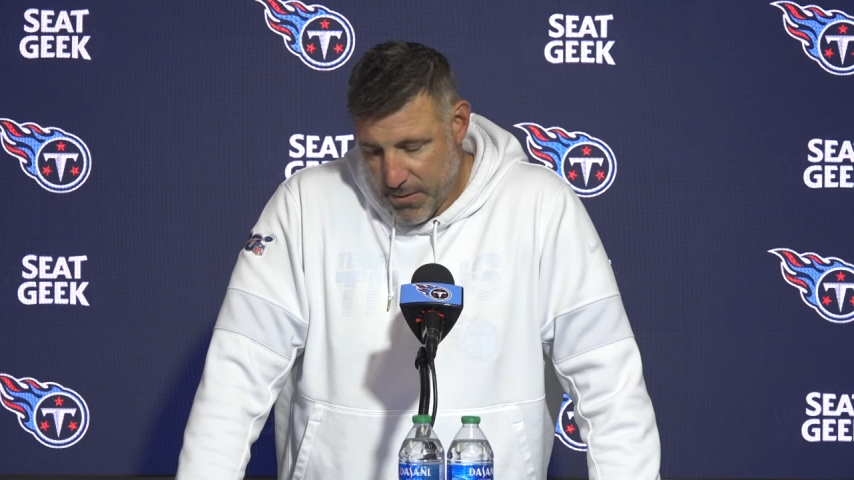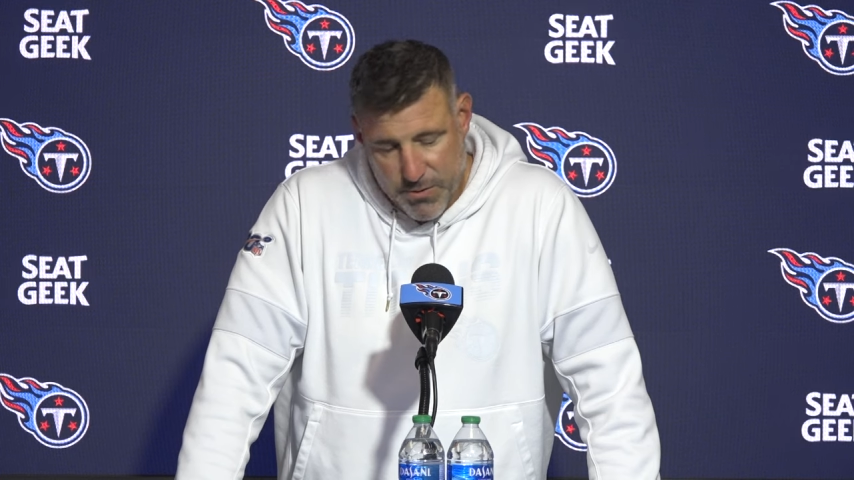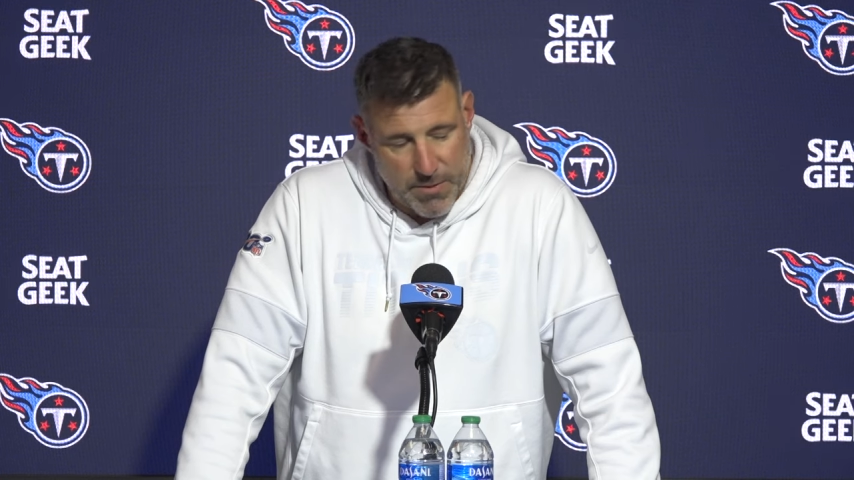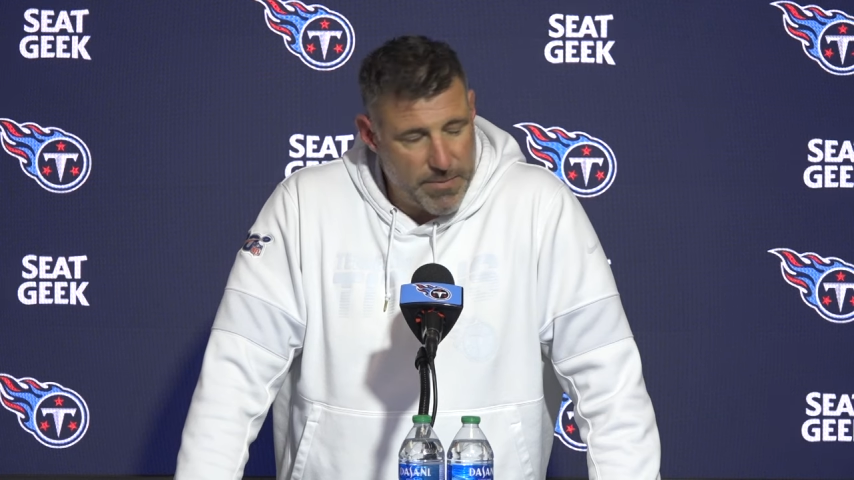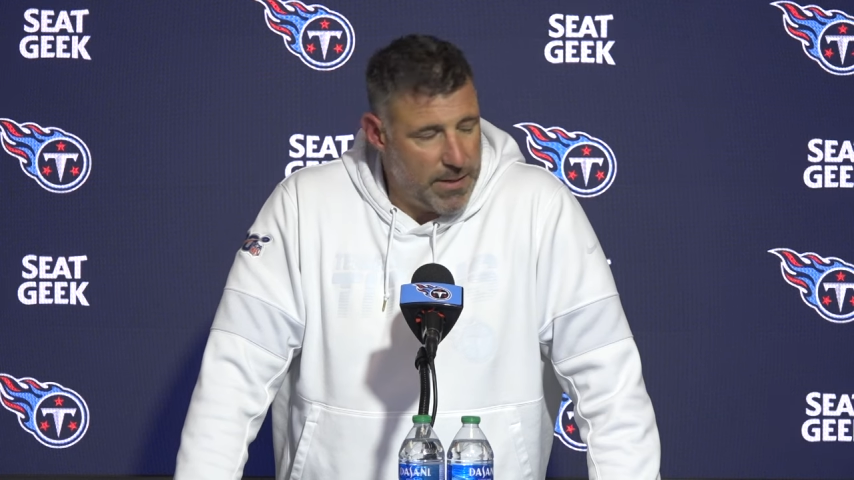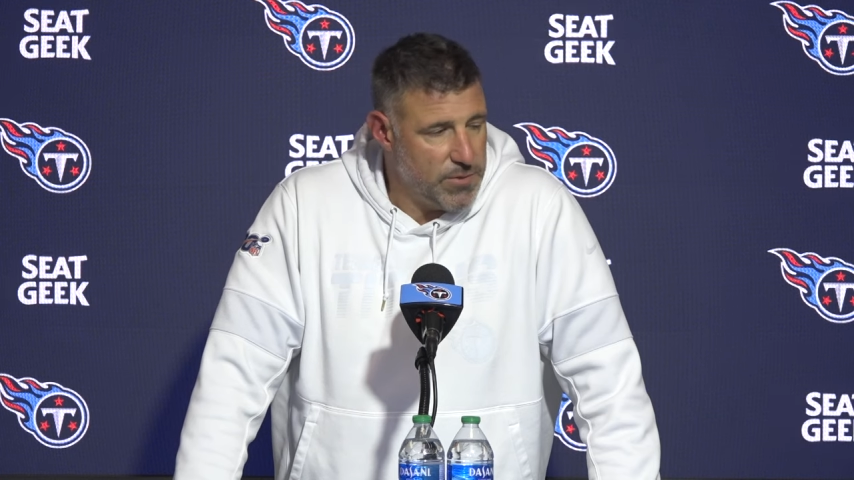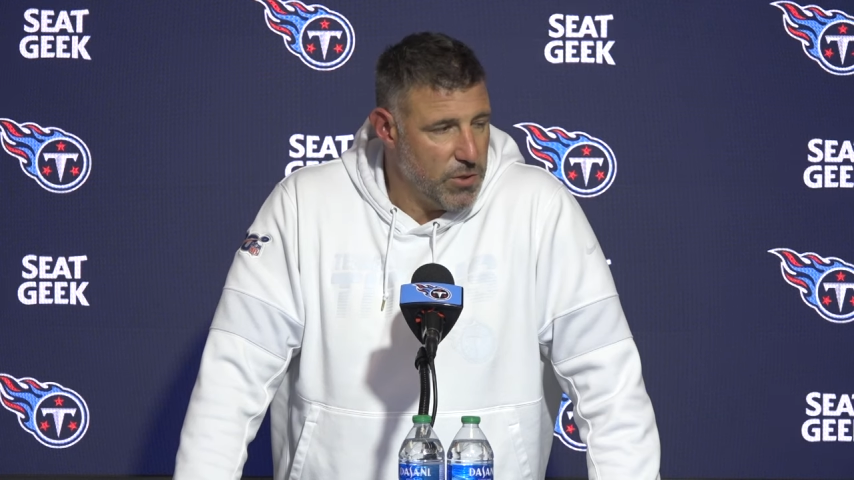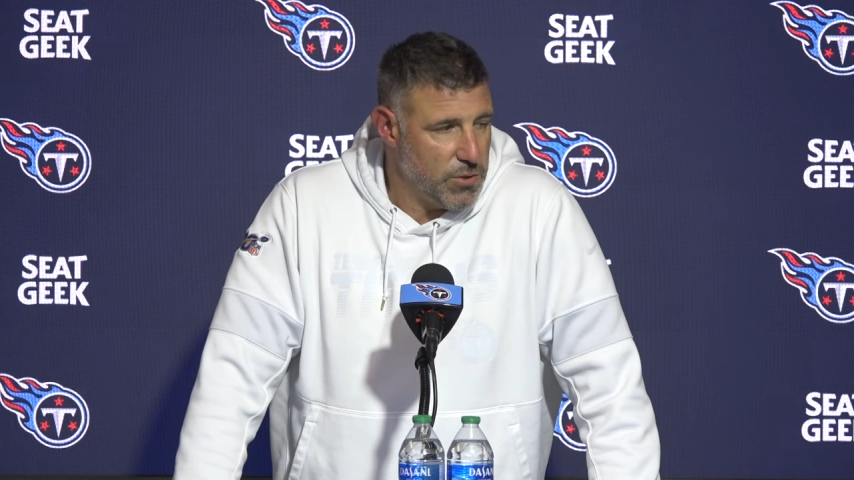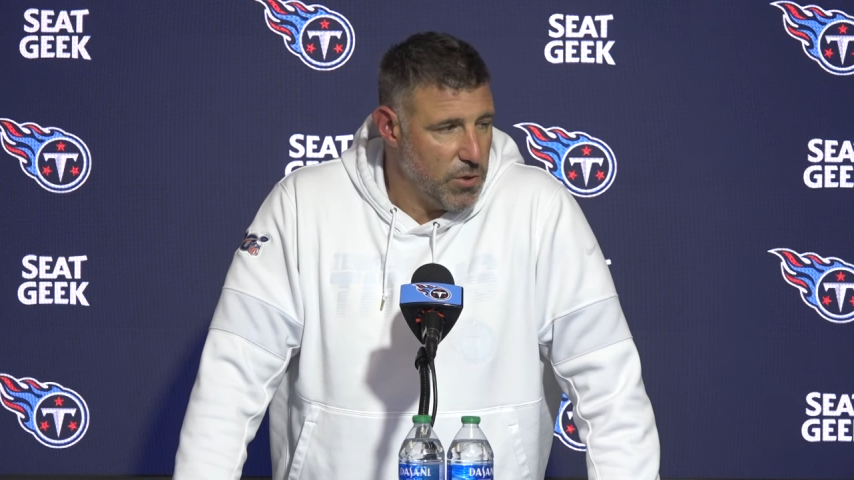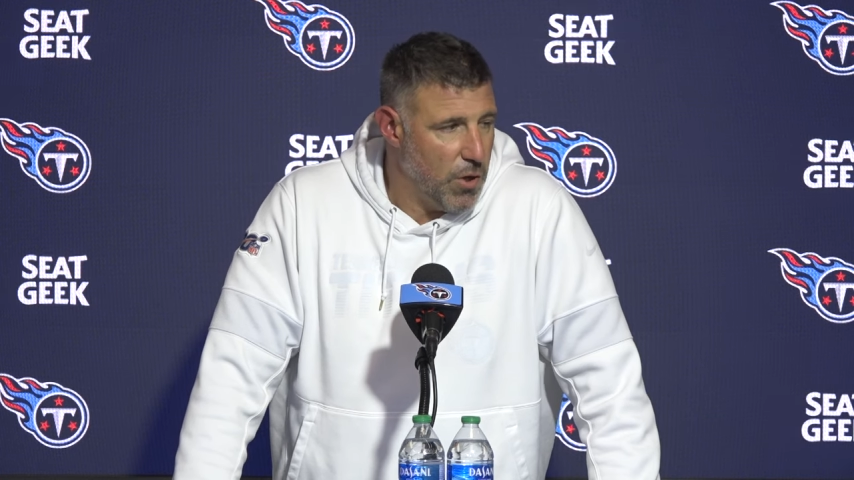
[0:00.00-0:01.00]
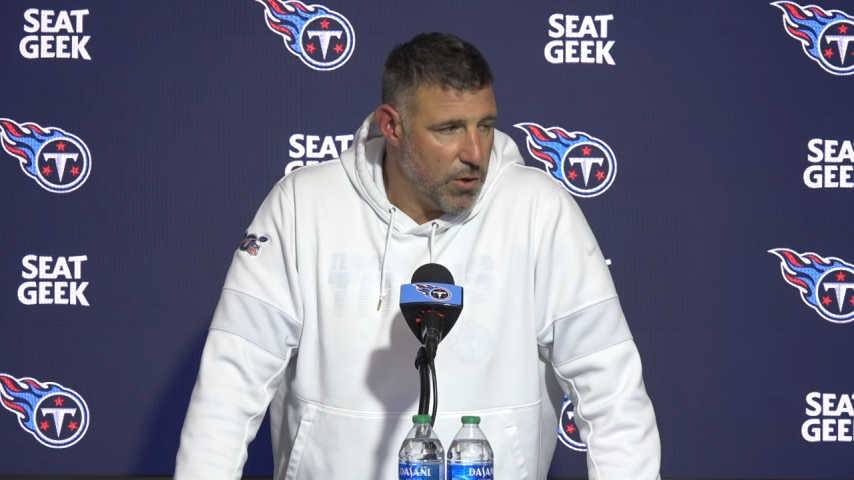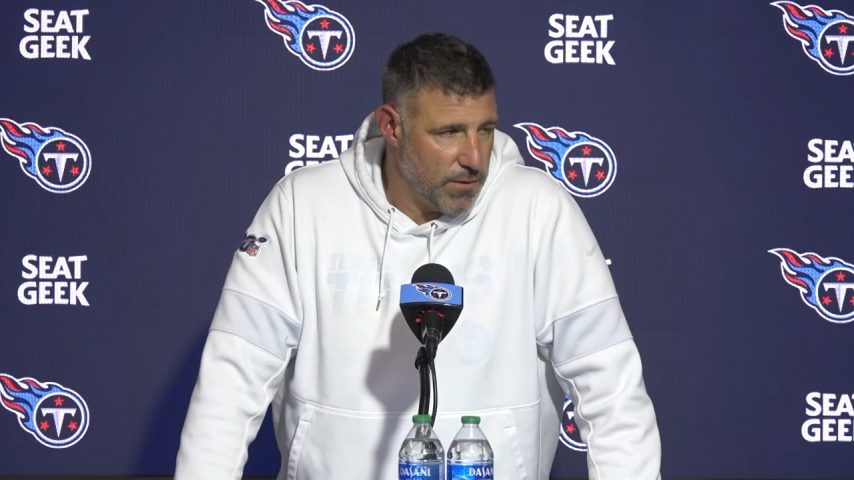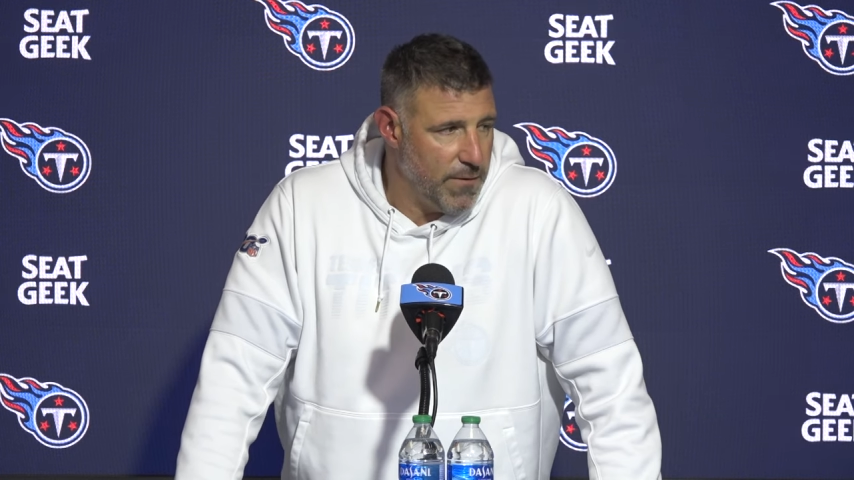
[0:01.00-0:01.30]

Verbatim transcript: you know, sometimes those are long